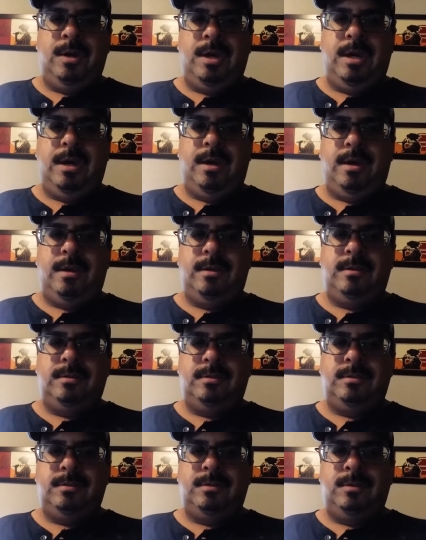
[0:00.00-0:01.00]

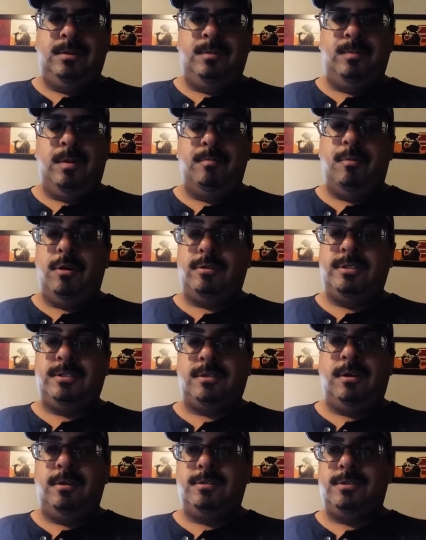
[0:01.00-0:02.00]
But Mark
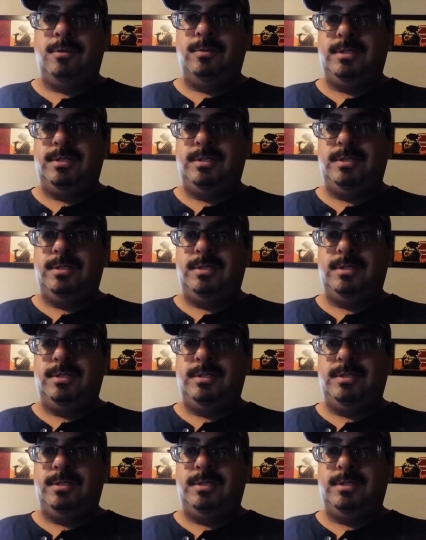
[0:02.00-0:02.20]
Toscaso